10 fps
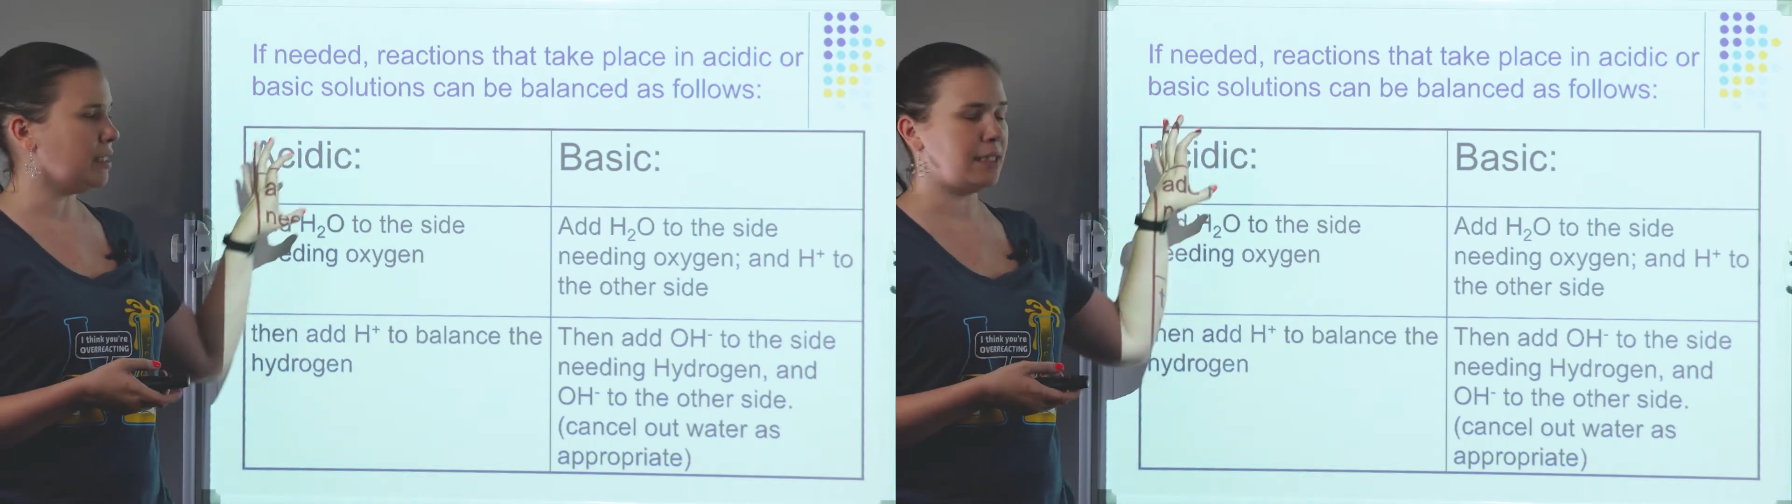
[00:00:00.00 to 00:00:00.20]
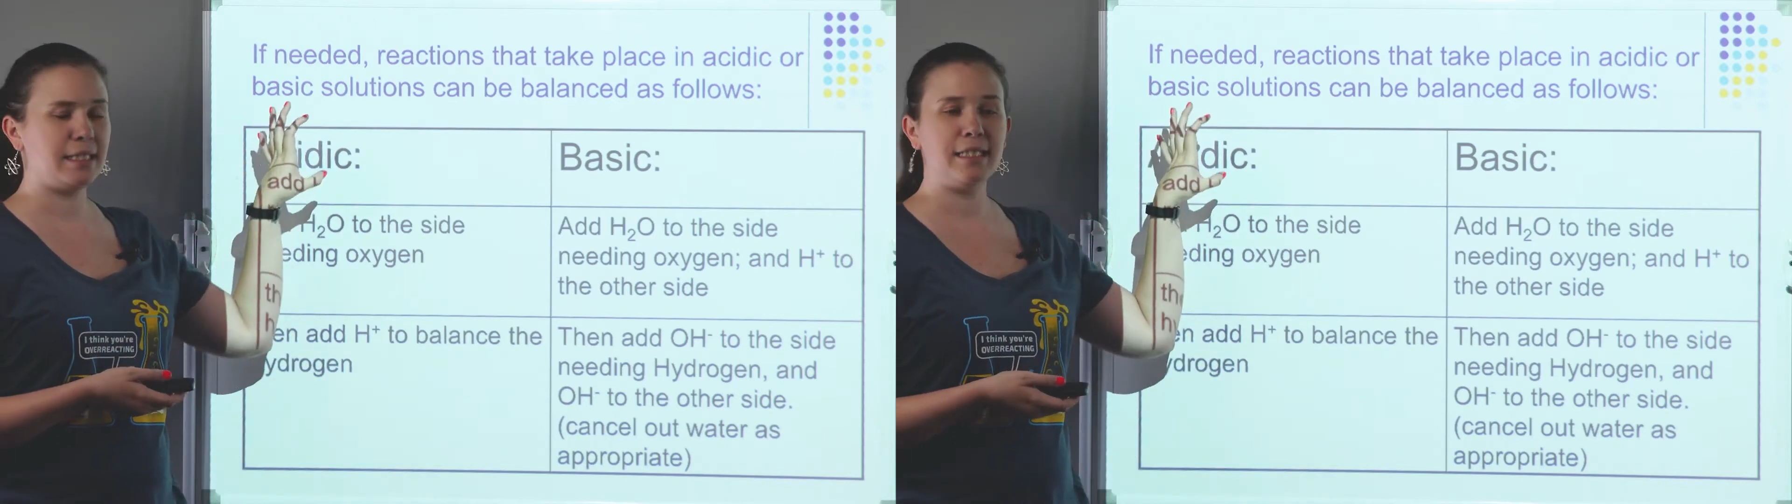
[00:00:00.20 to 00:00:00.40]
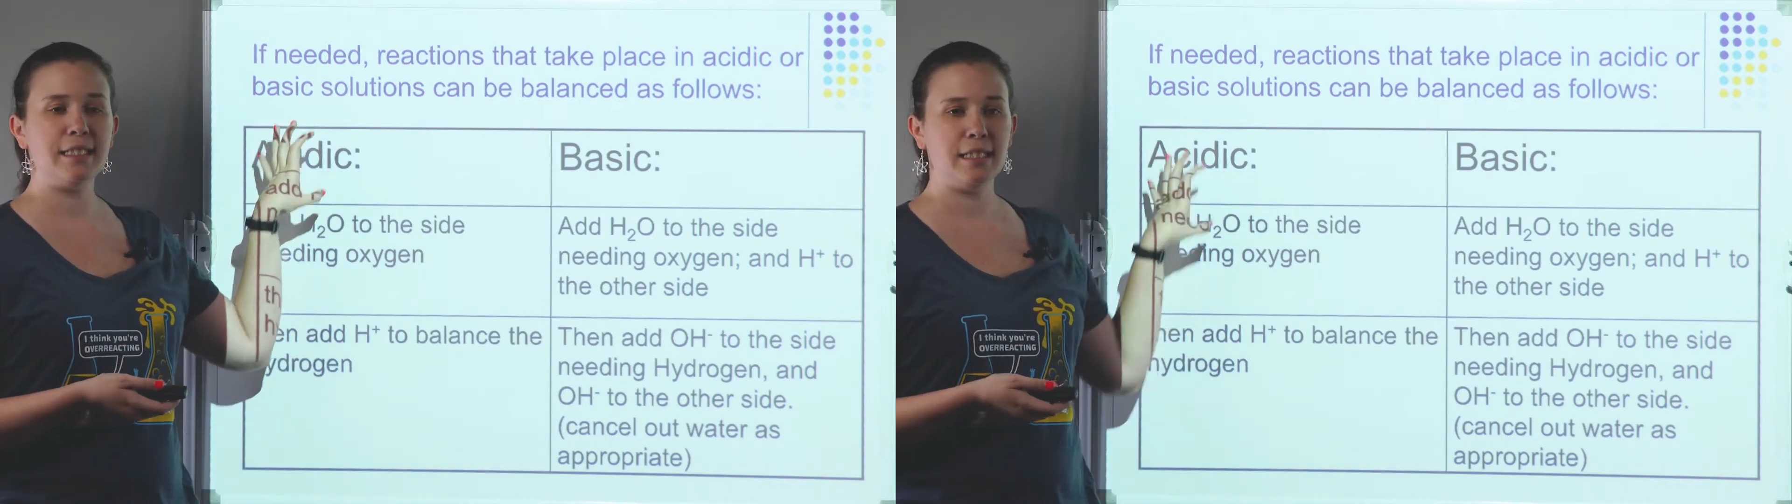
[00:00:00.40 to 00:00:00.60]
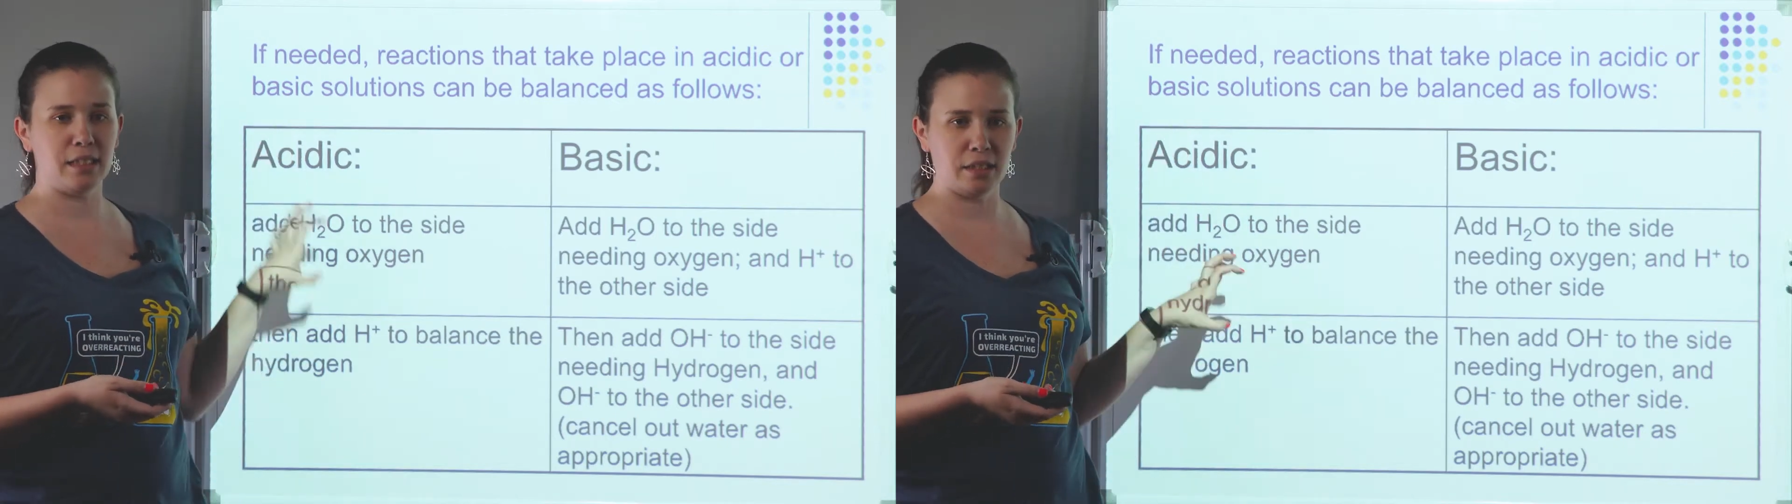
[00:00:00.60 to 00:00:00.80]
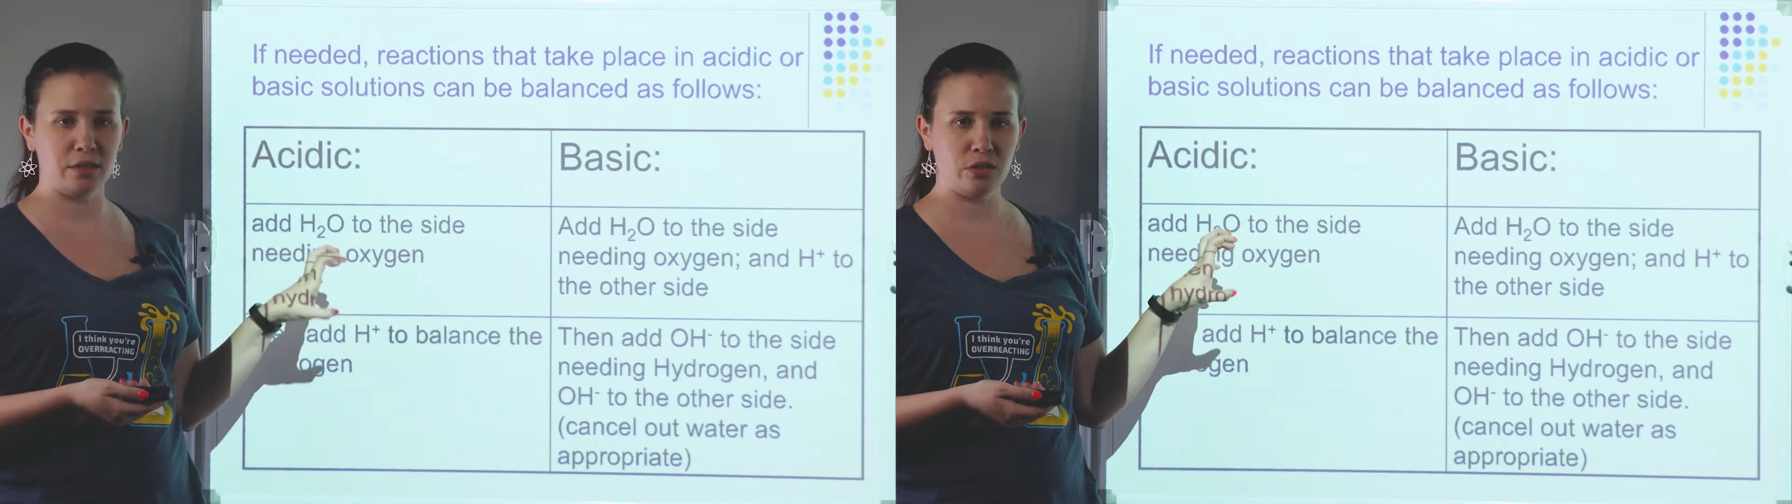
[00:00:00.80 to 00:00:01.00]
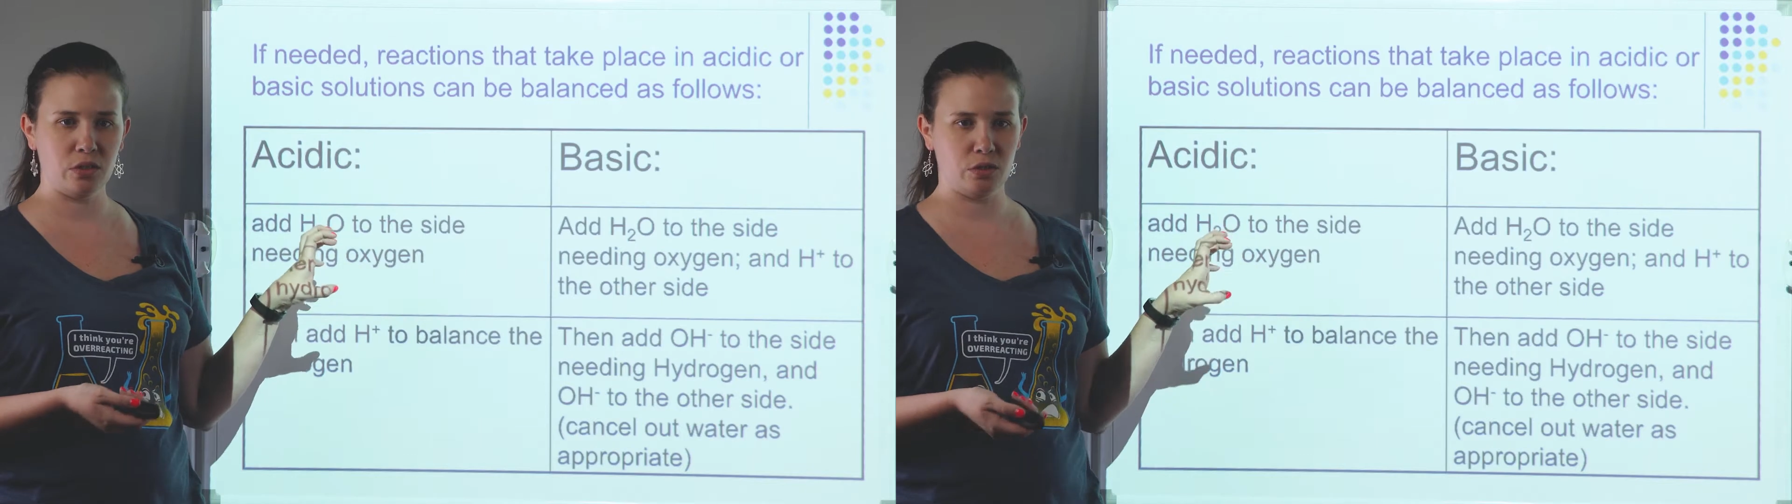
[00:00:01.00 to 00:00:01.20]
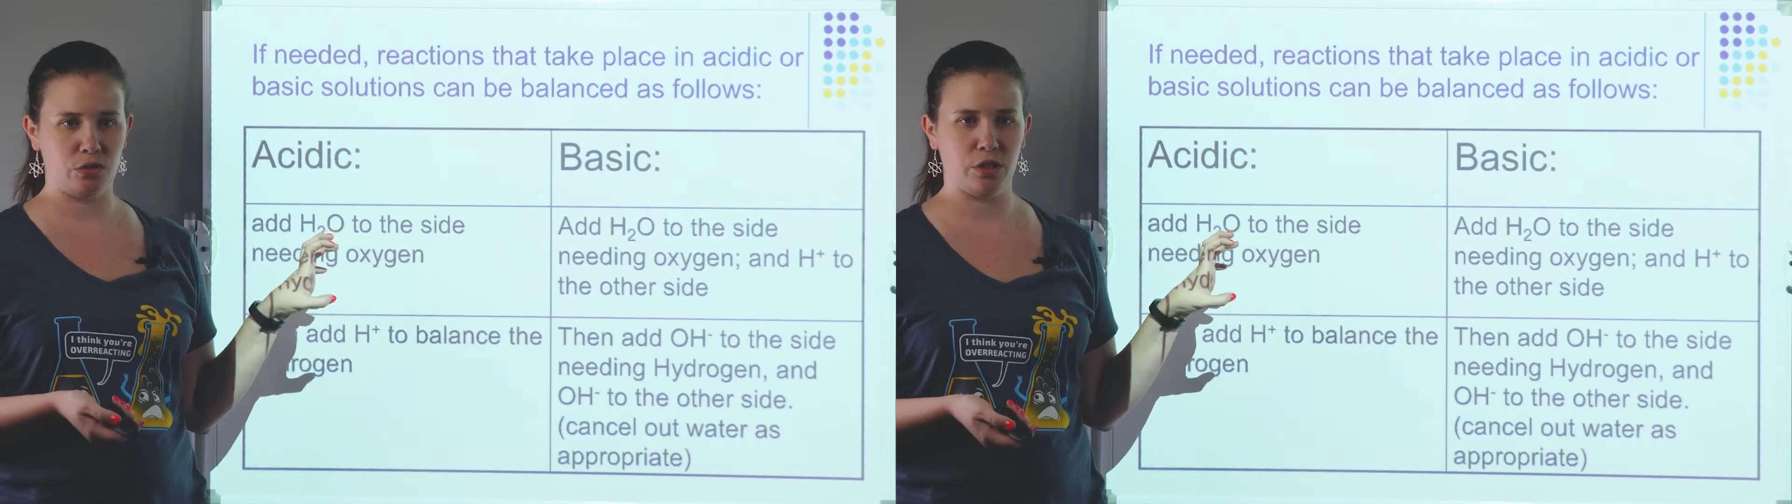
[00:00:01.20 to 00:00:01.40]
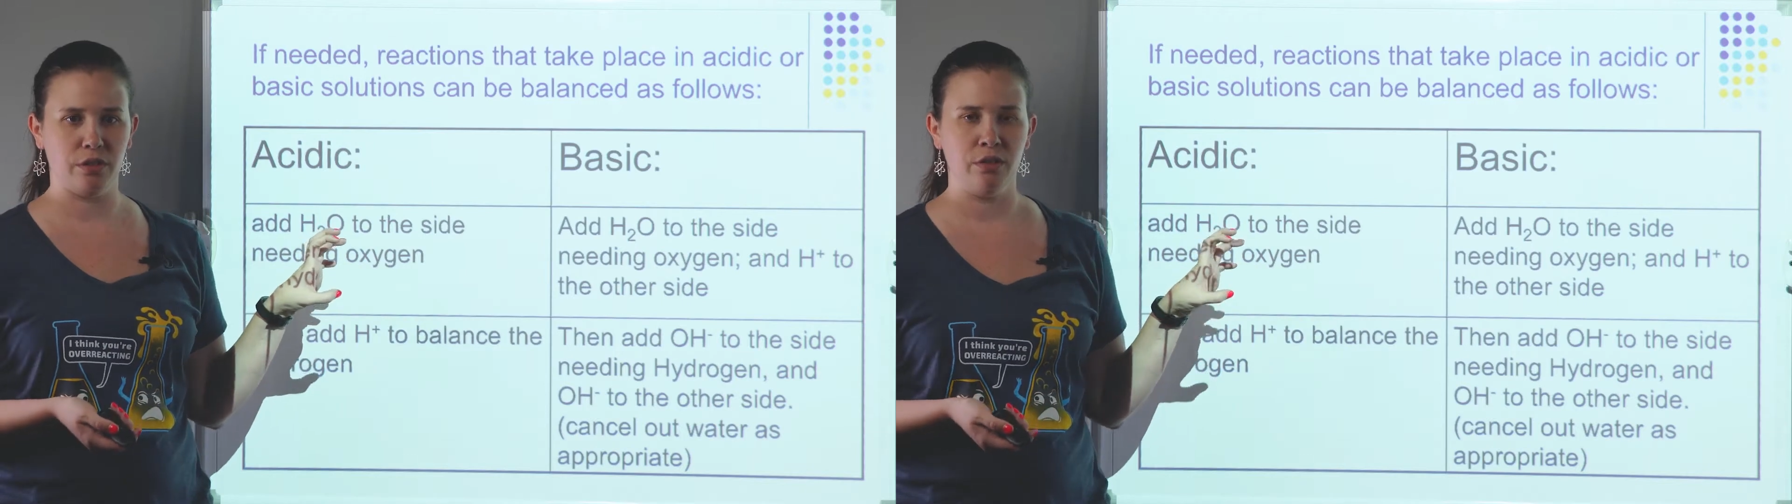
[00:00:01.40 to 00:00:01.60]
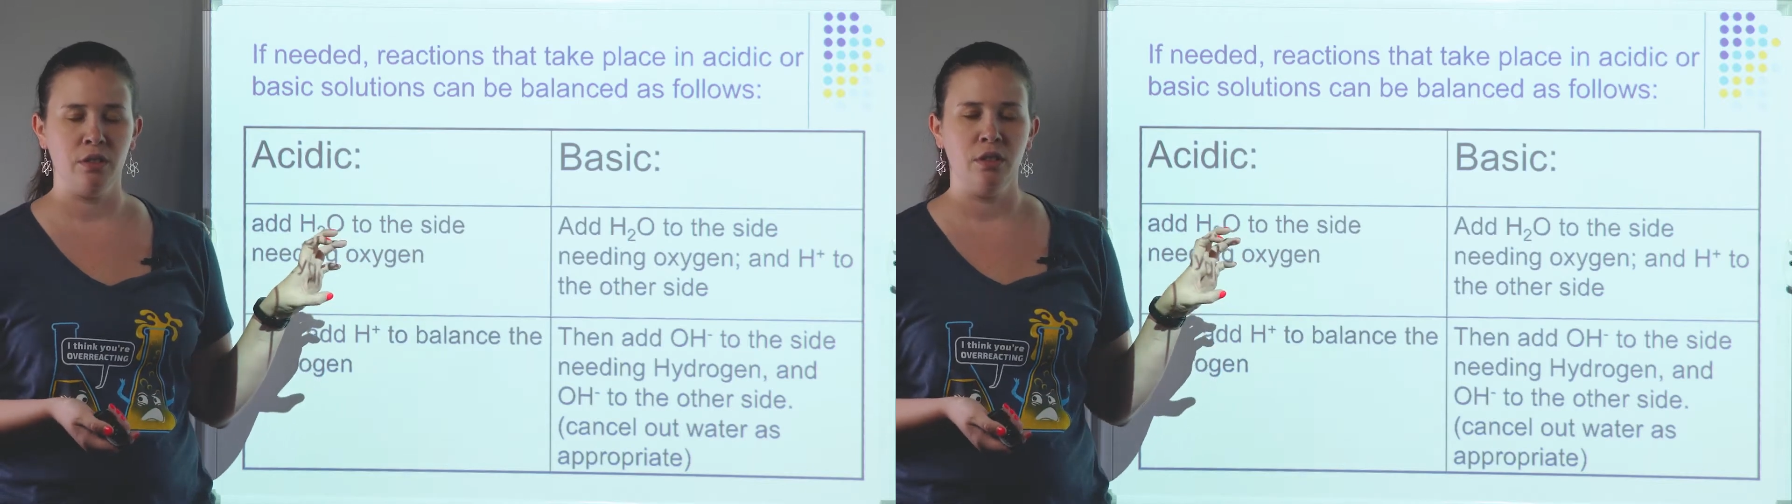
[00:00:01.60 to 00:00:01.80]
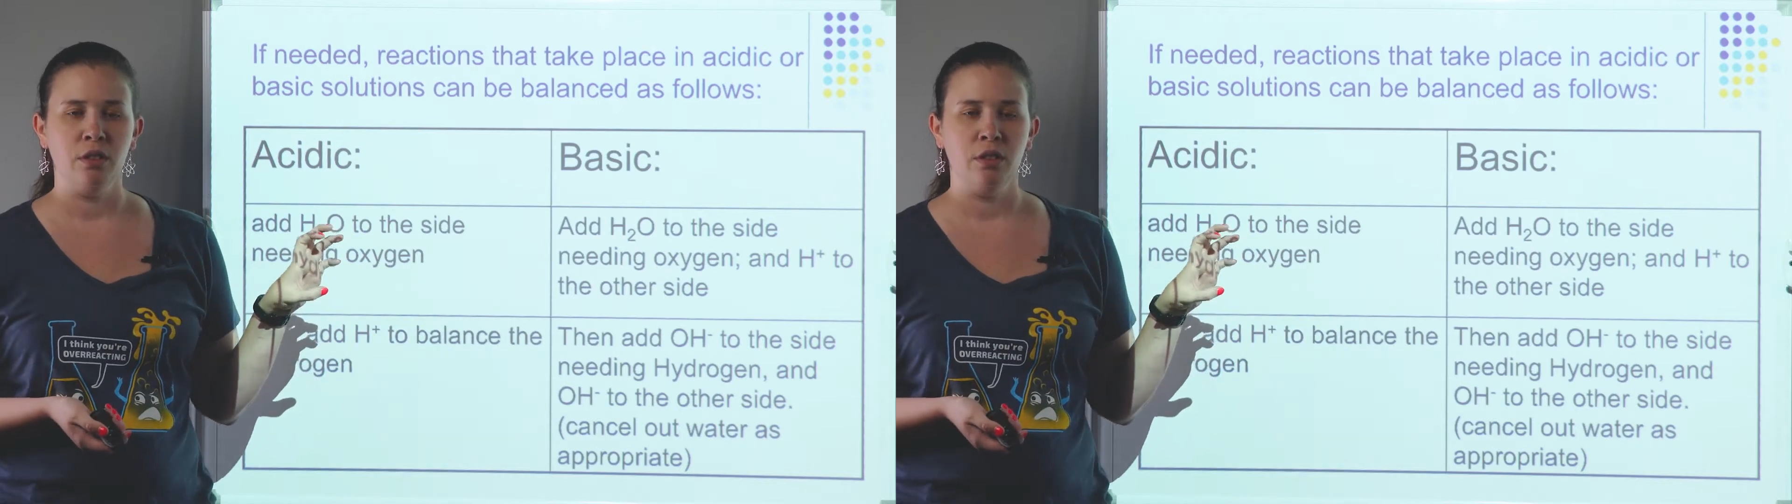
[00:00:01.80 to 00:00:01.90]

an acidic solution,